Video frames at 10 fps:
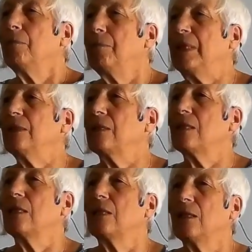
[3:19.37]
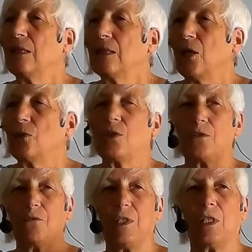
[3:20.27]
built those
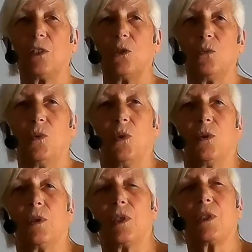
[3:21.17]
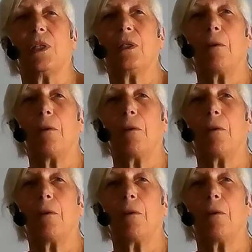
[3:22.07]
physical walls,